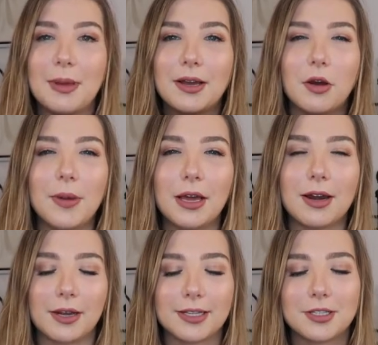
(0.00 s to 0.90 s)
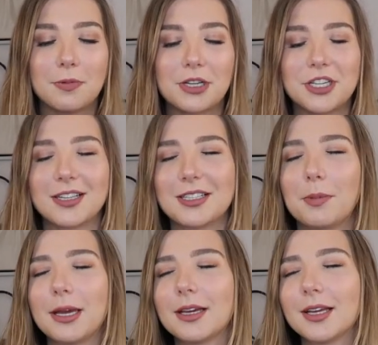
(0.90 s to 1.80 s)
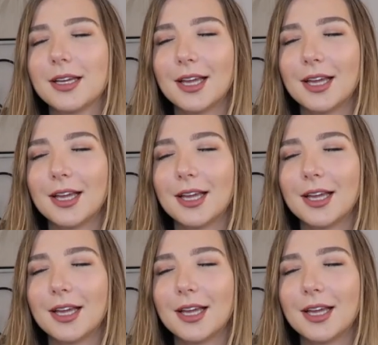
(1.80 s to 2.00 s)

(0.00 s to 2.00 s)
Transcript: pink. Oh my God, I got so much dusty pink.